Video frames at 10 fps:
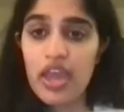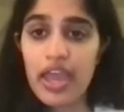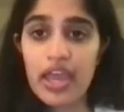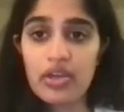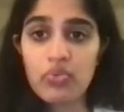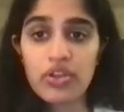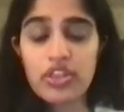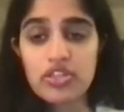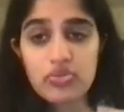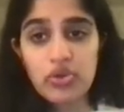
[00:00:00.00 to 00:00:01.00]
And what
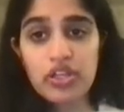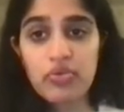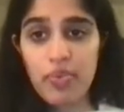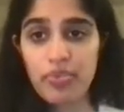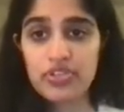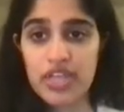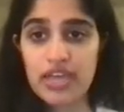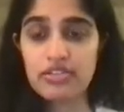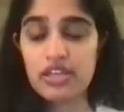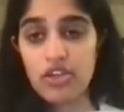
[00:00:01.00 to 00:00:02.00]
these really
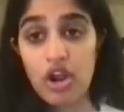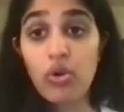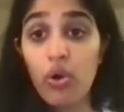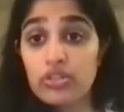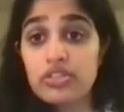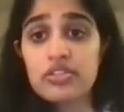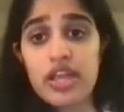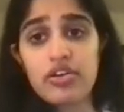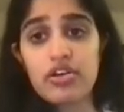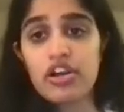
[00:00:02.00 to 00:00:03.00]
represent is our gold
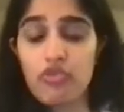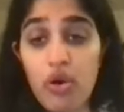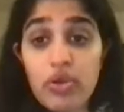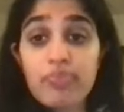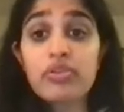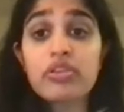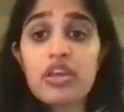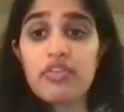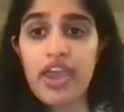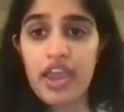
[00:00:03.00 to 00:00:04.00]
standard of what we
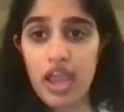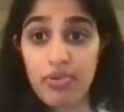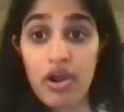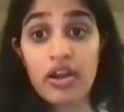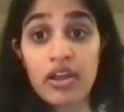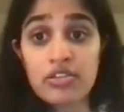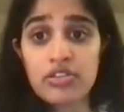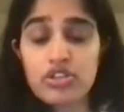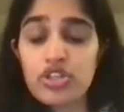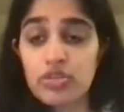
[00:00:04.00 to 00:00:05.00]
believe AI
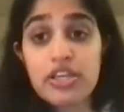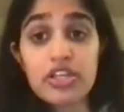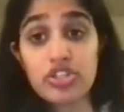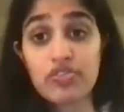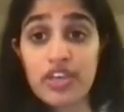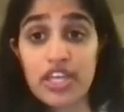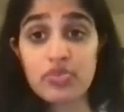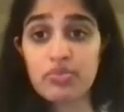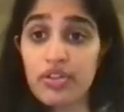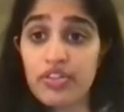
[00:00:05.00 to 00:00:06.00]
products should be achieving as
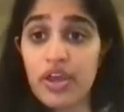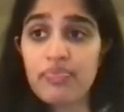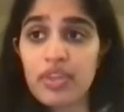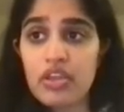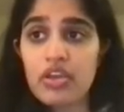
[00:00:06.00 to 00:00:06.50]
we build them.